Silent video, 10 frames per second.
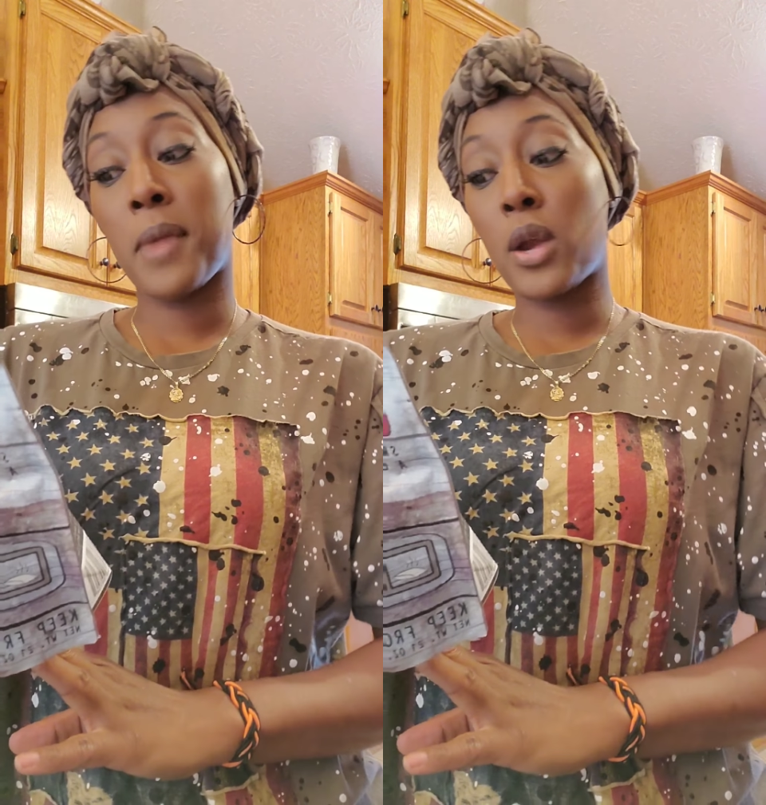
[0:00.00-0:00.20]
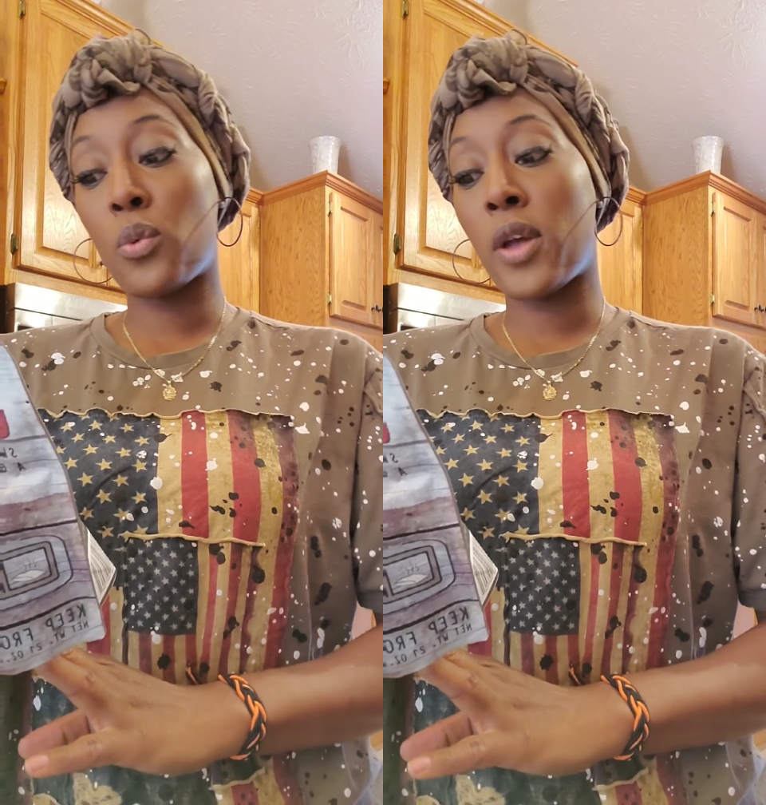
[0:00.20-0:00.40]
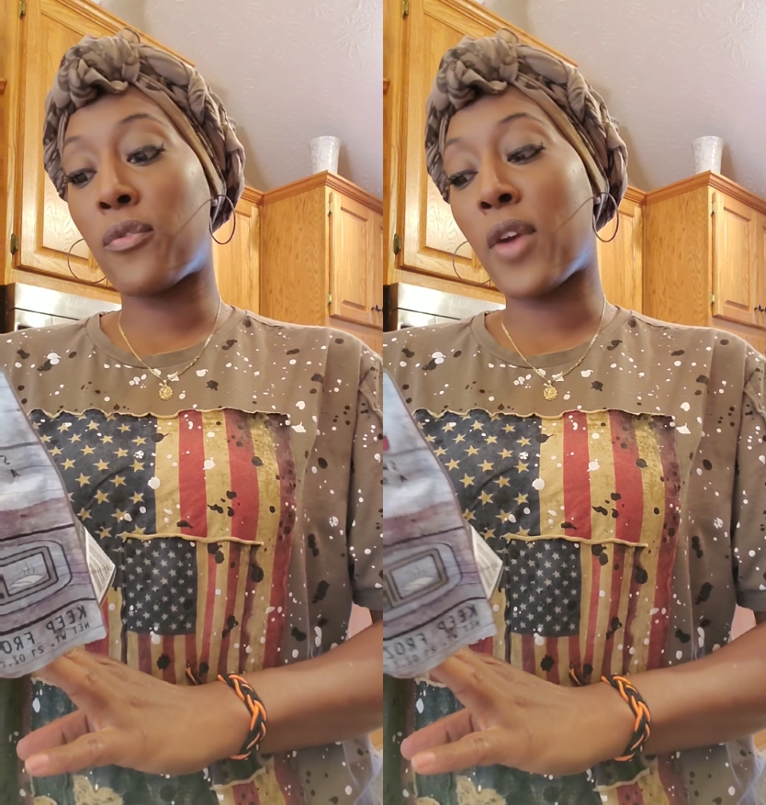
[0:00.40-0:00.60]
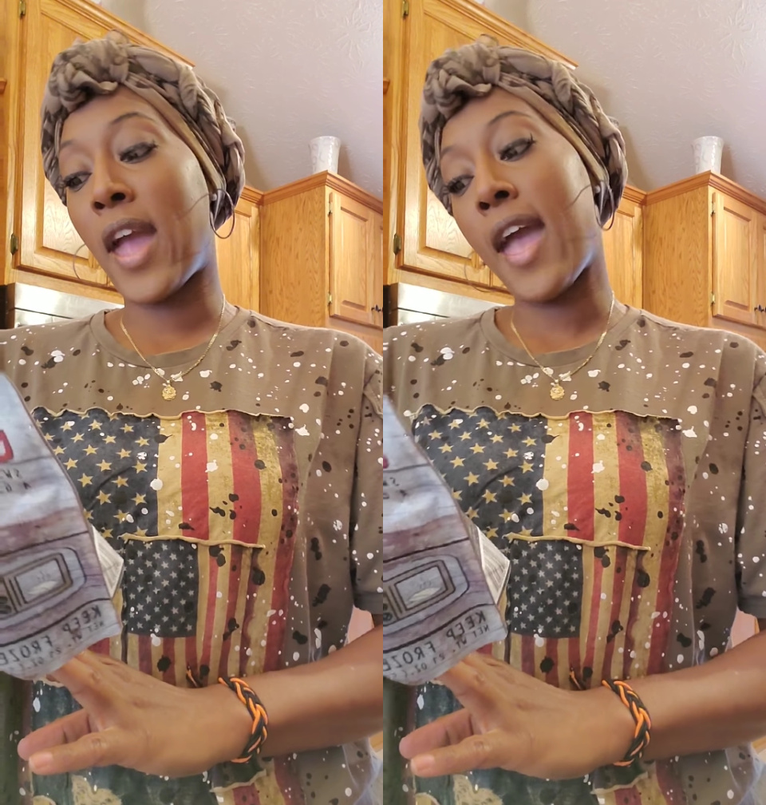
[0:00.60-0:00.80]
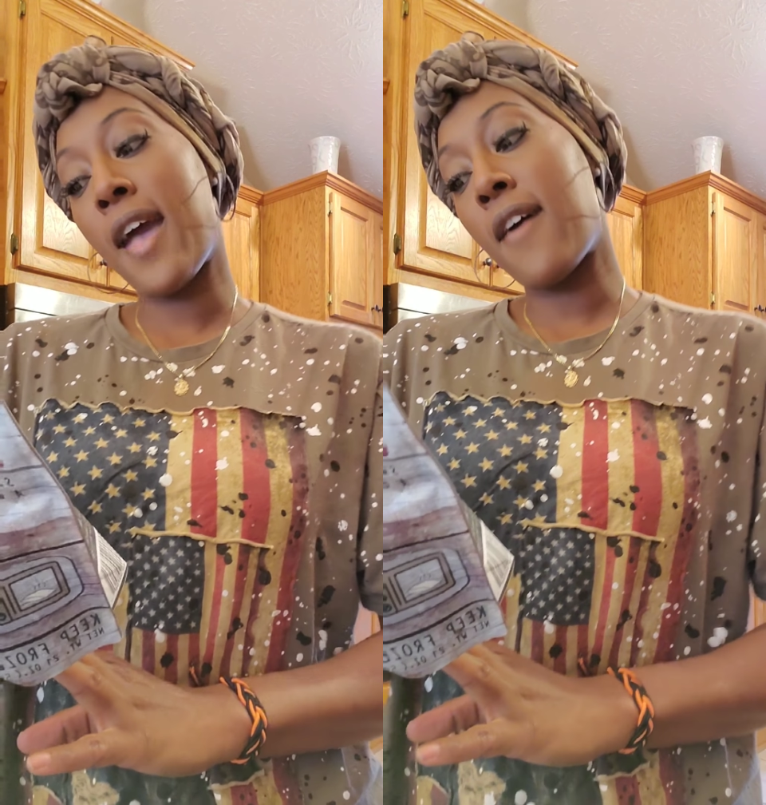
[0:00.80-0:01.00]
Microwave for
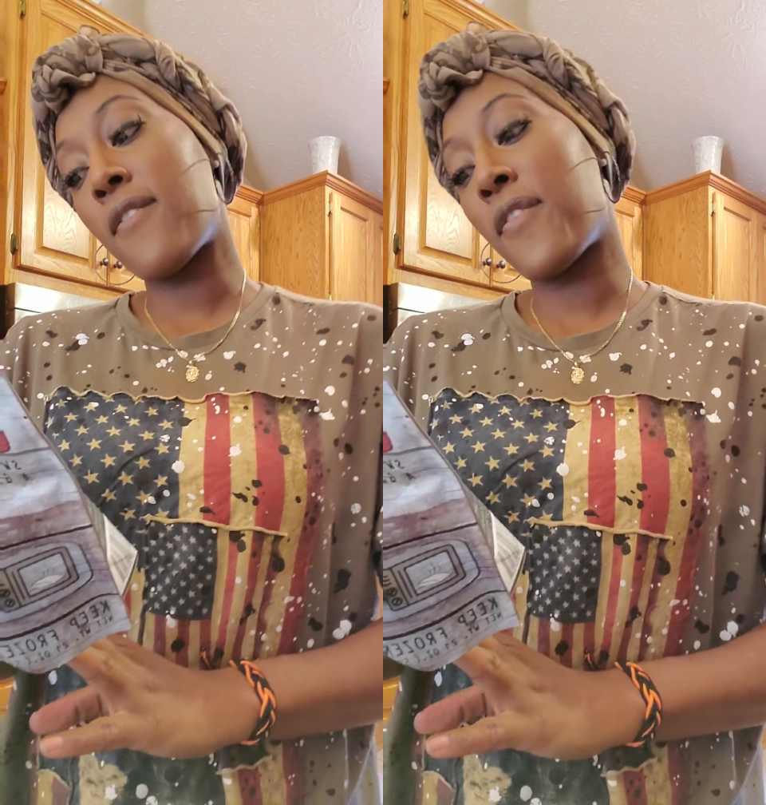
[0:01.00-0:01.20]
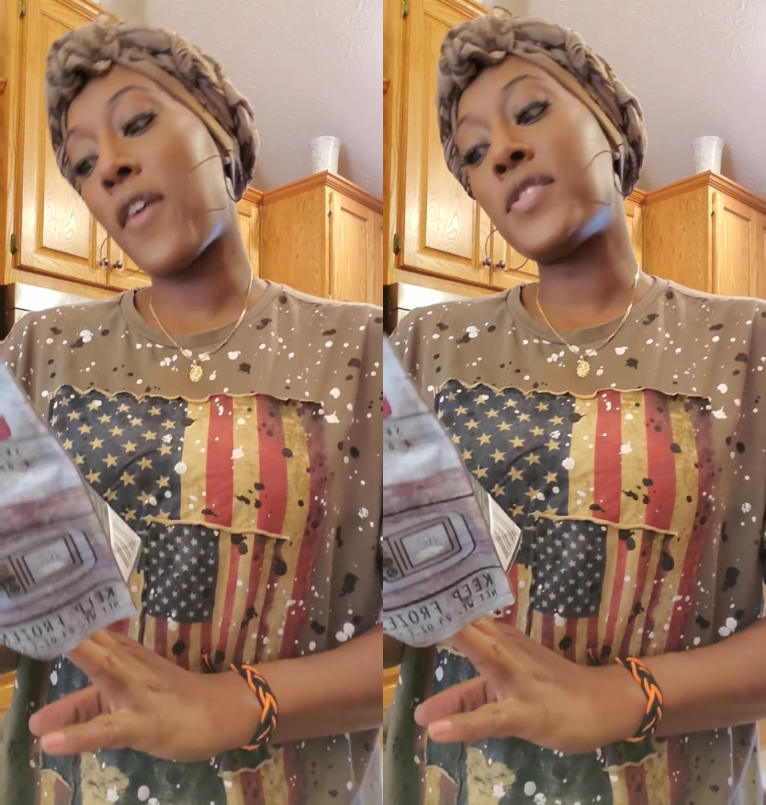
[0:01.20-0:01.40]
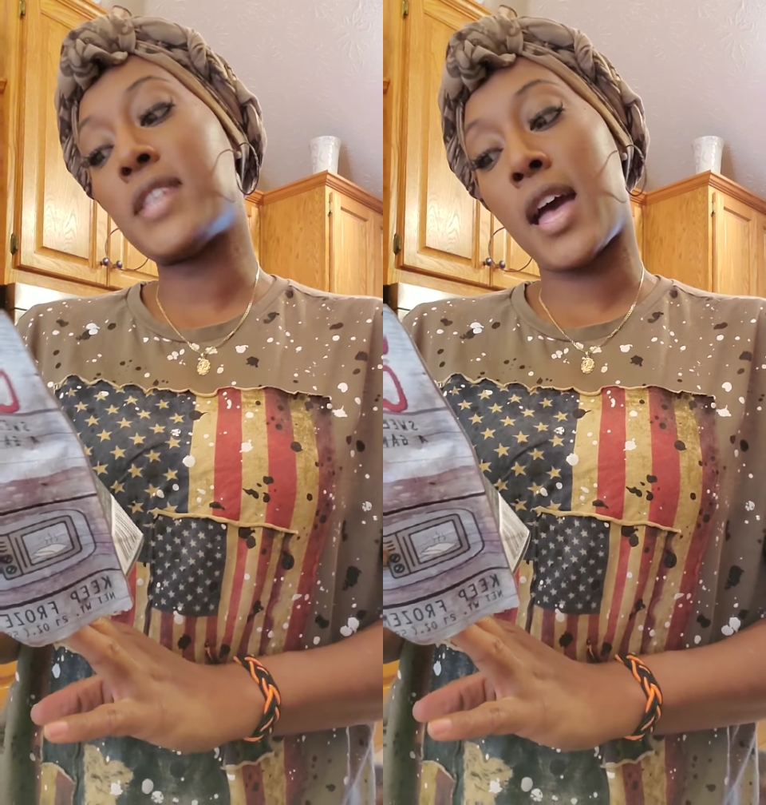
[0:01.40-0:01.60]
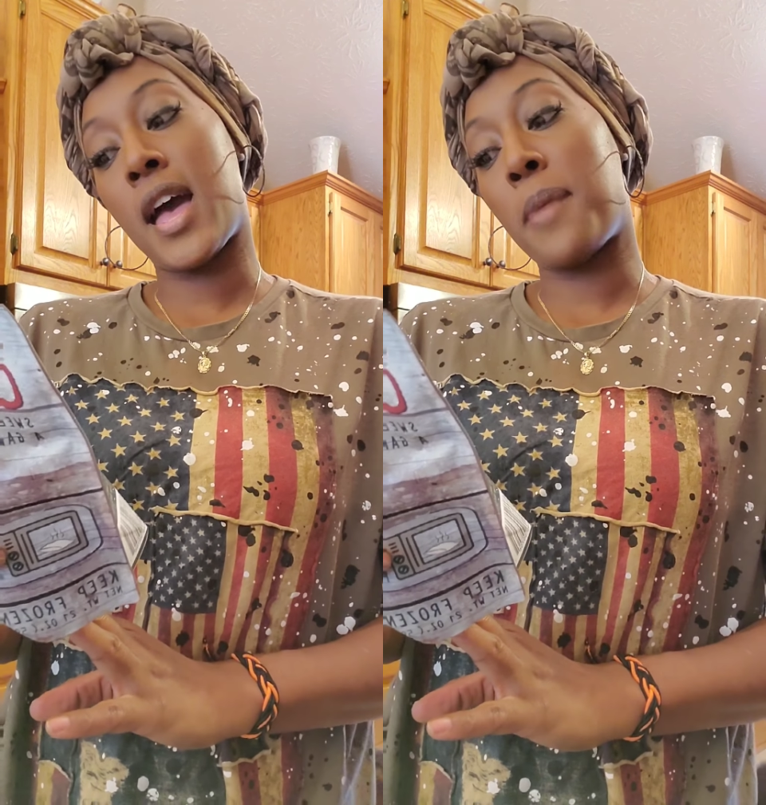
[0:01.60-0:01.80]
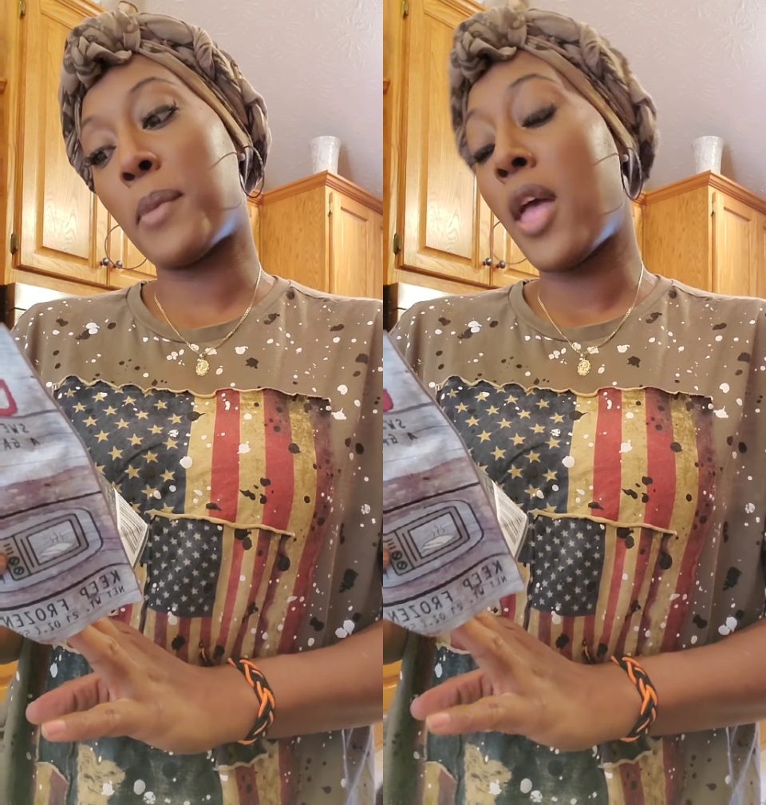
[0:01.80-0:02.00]
half of
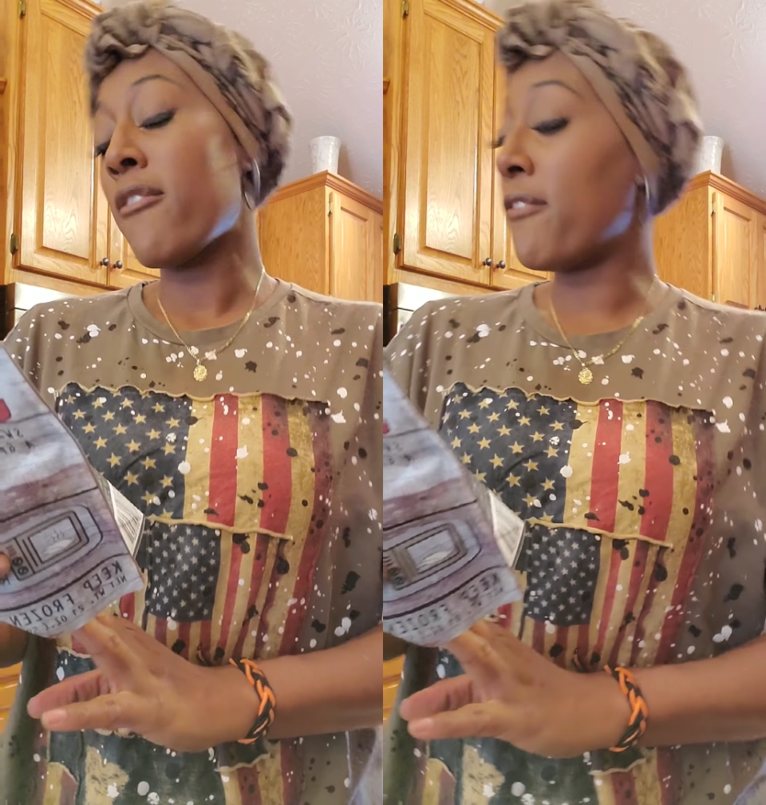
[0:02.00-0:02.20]
time.